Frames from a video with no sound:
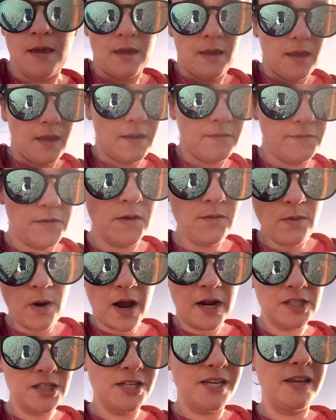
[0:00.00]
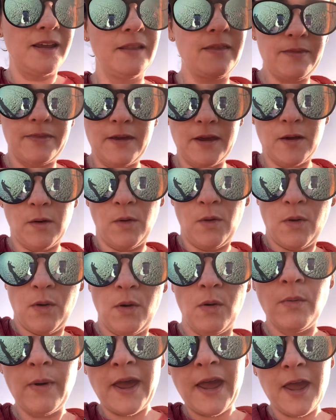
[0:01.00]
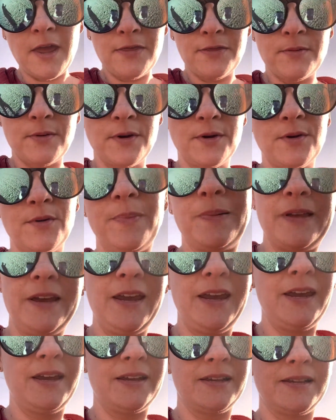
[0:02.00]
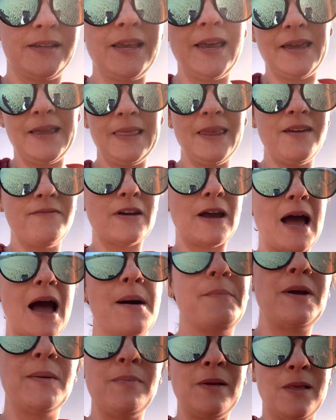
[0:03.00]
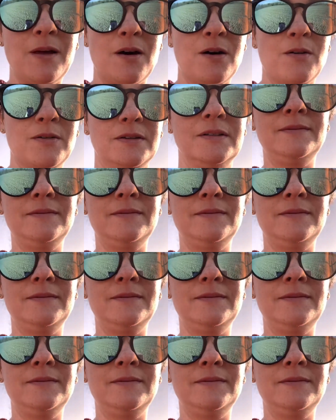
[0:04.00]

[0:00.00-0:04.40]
If you watched it the whole way through, please leave a comment below.